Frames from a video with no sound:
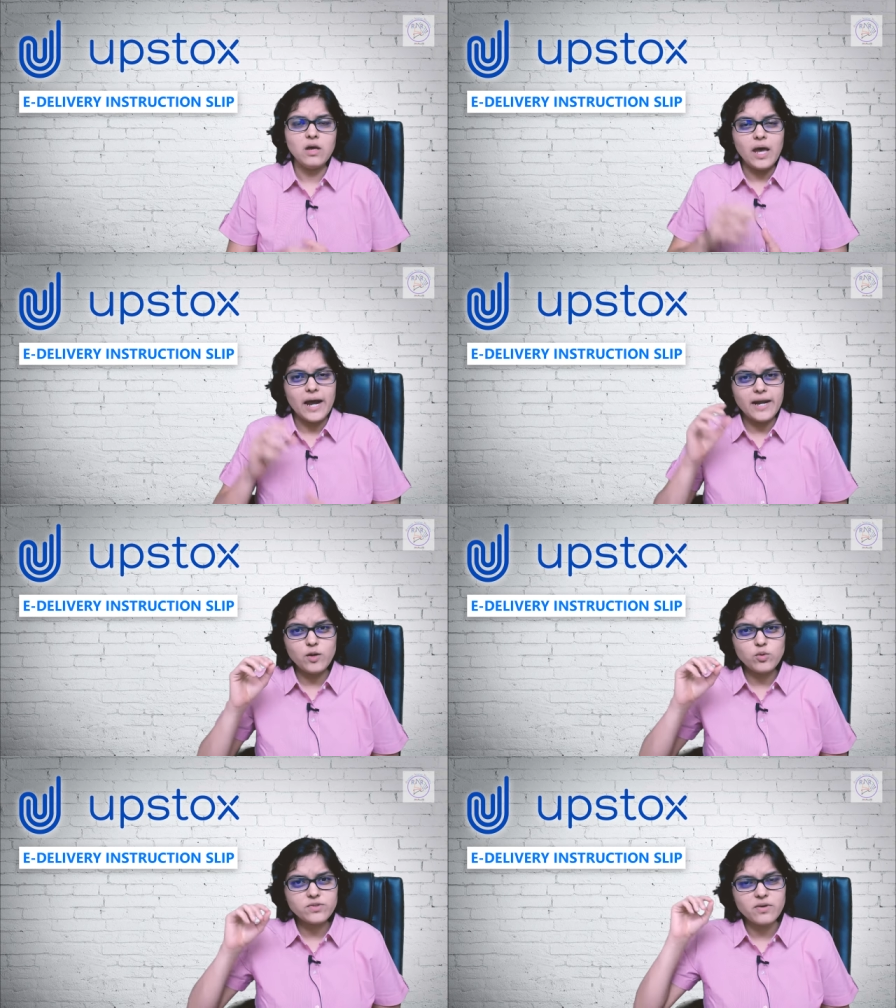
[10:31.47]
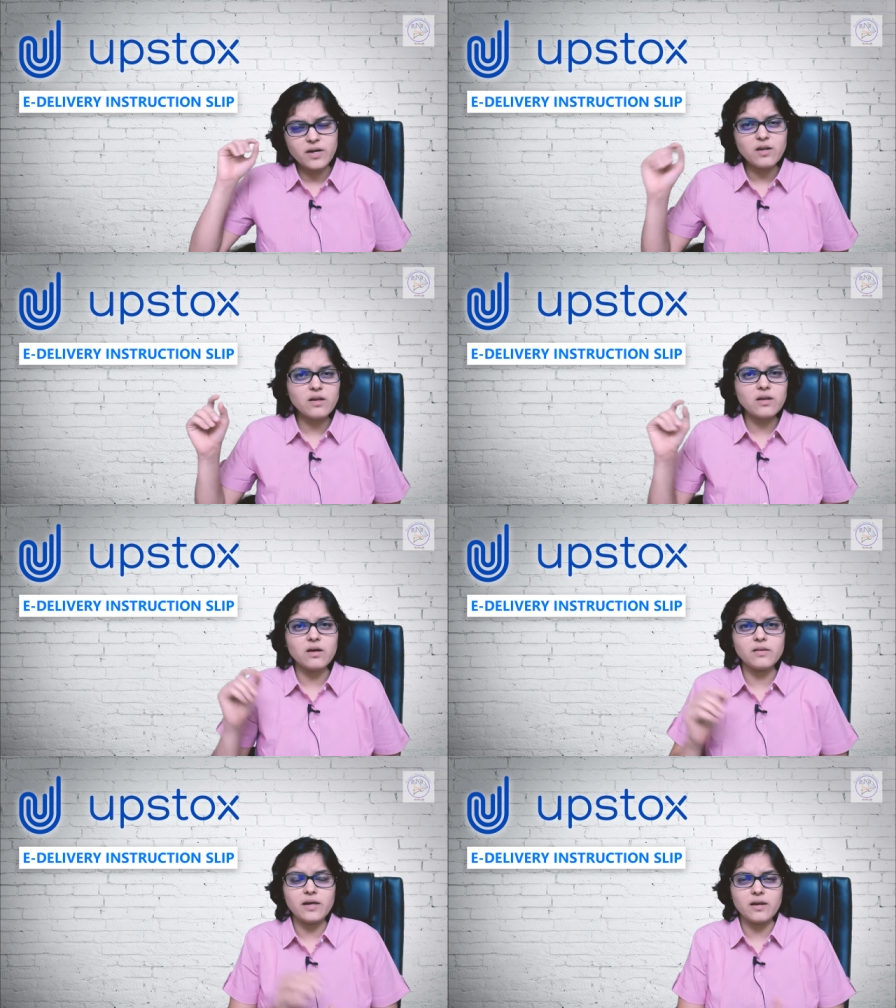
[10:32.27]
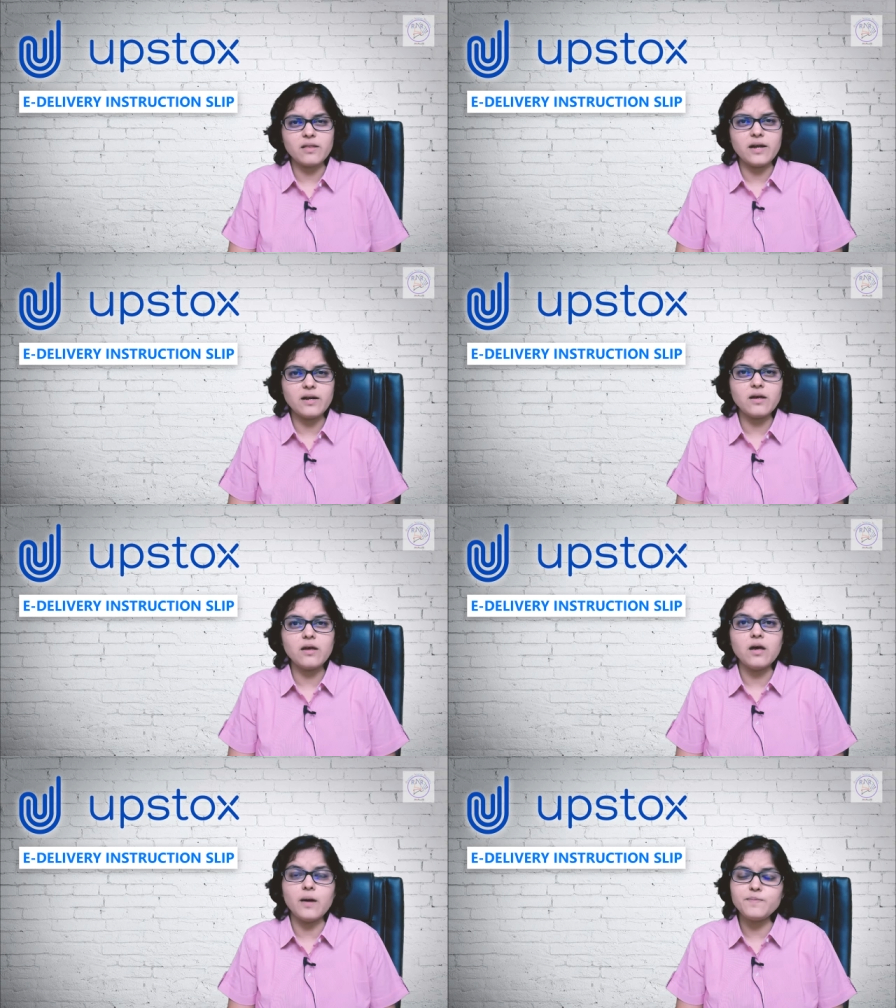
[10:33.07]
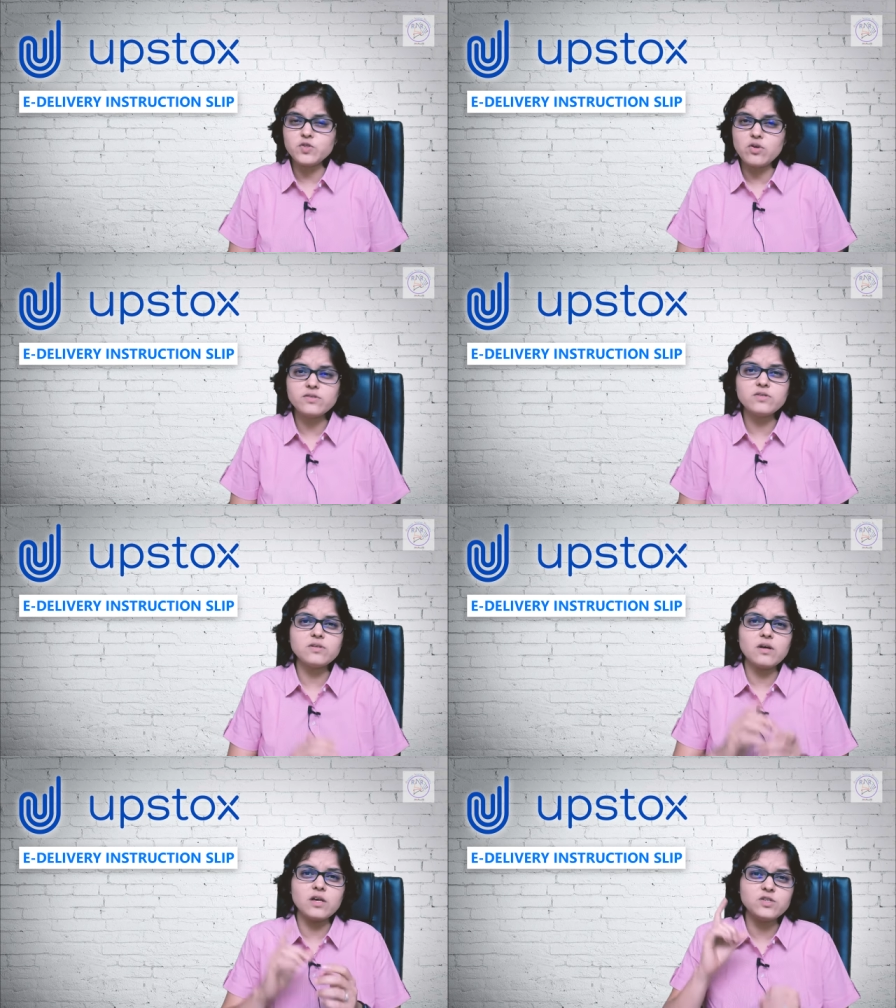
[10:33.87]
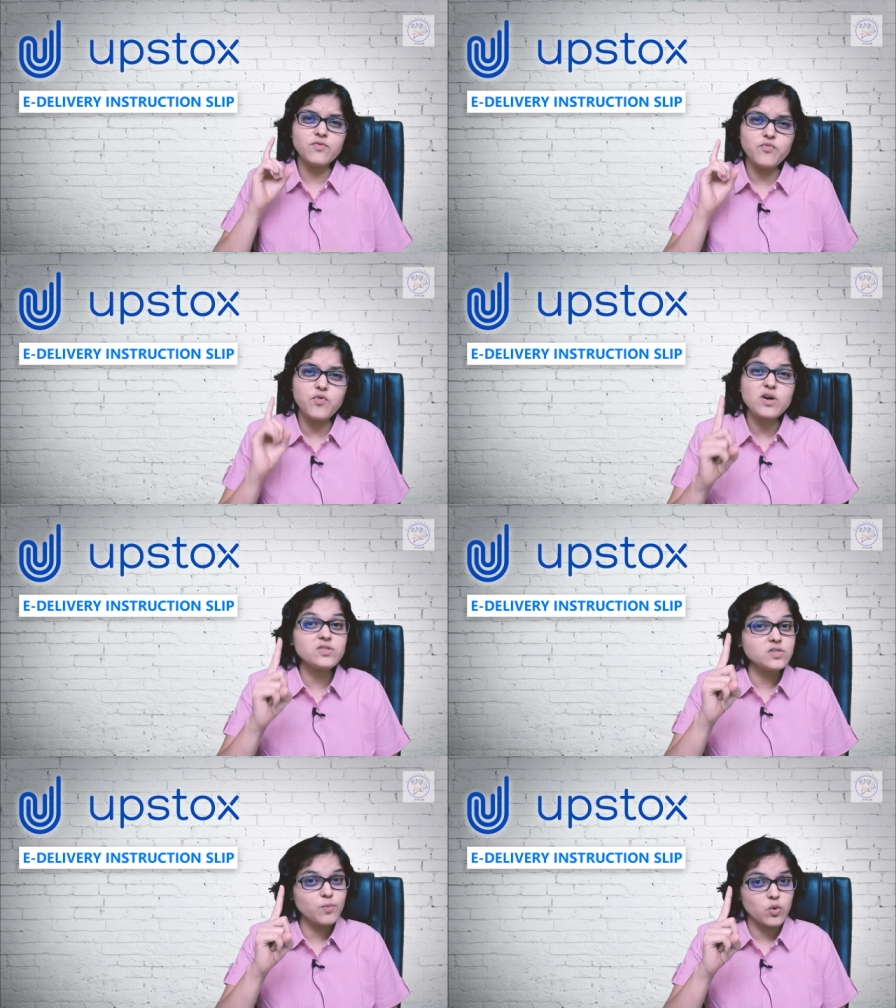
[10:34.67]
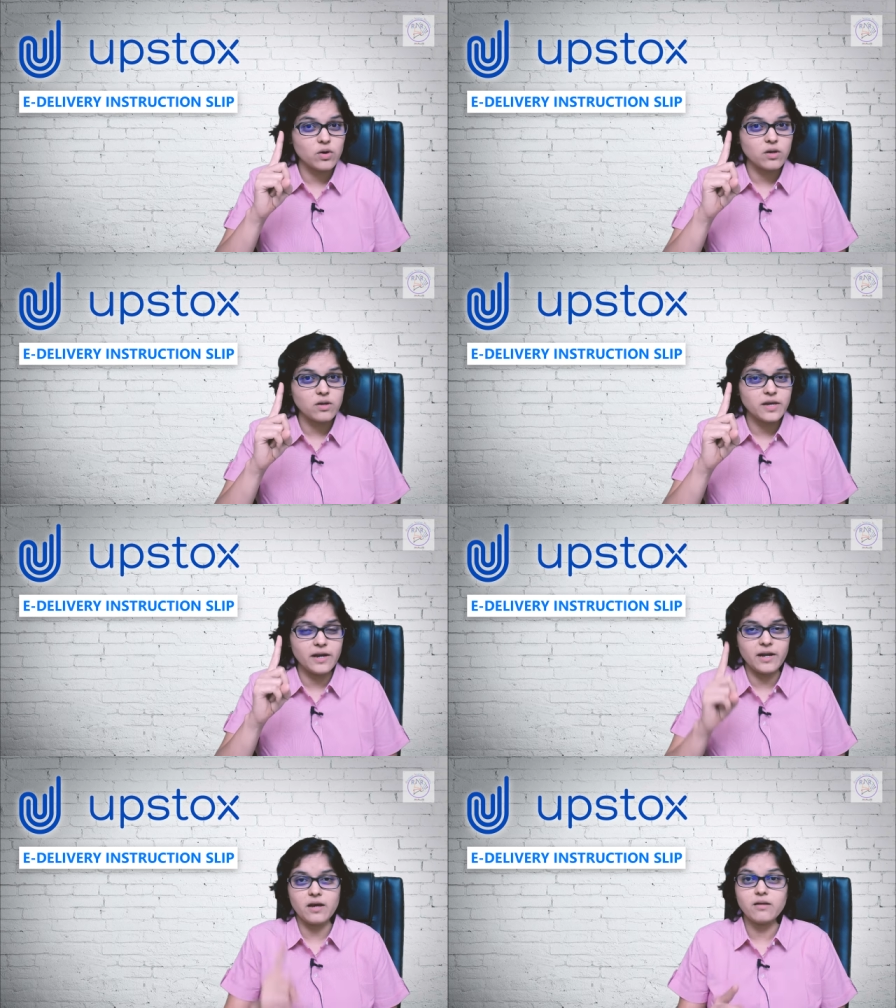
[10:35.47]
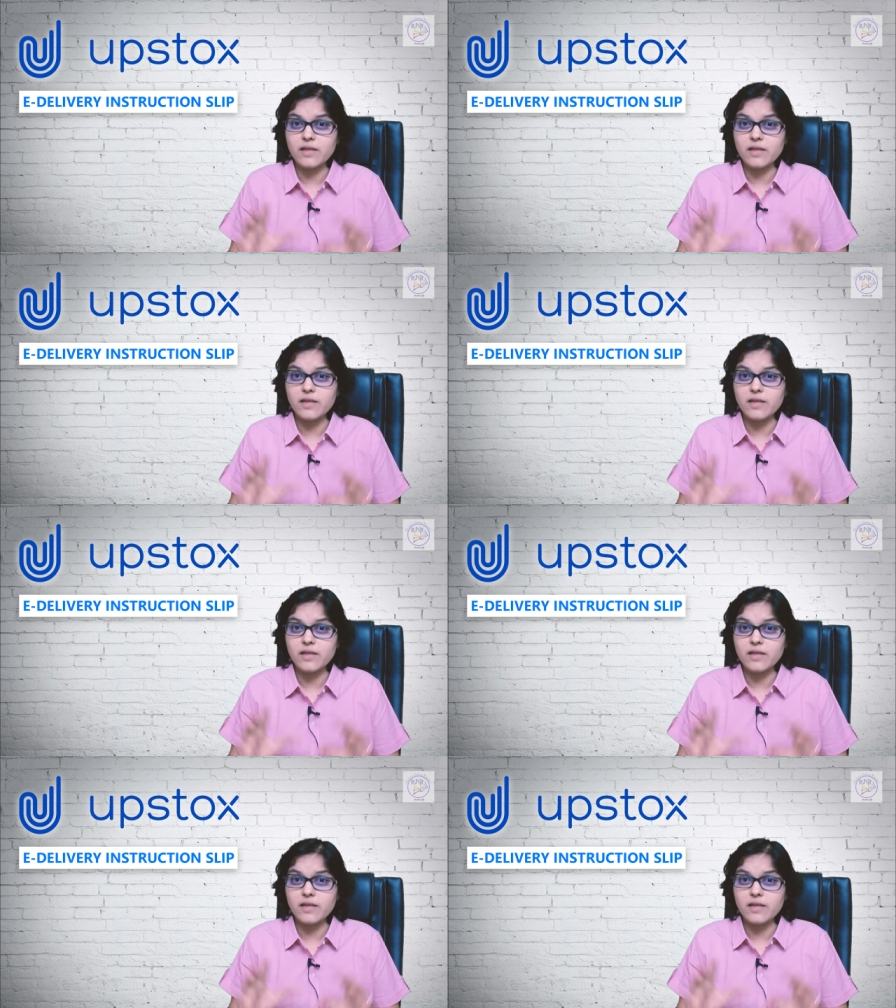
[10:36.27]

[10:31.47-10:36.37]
and it was written uh, there that Upstox is, is the first broker in India.